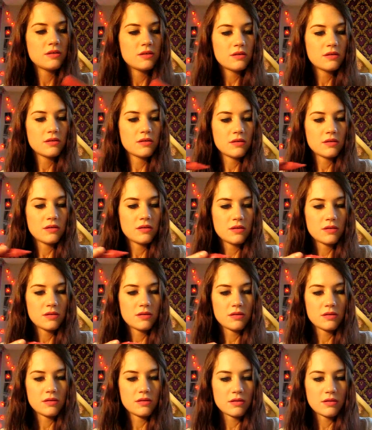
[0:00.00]

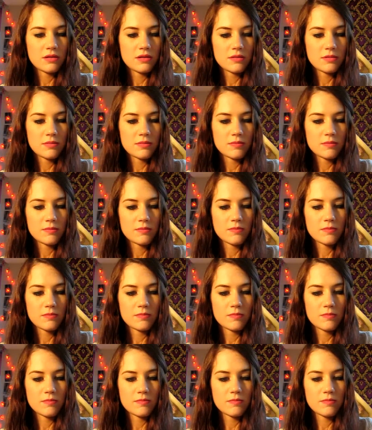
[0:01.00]

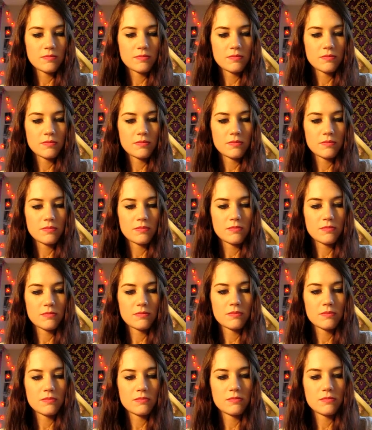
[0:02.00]

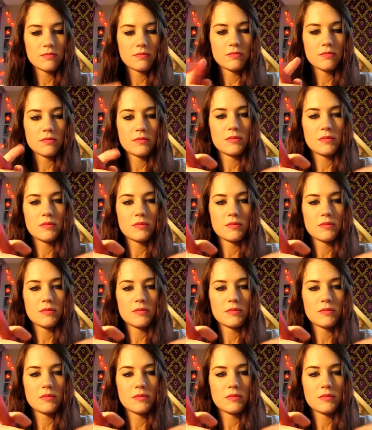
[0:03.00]
(silence)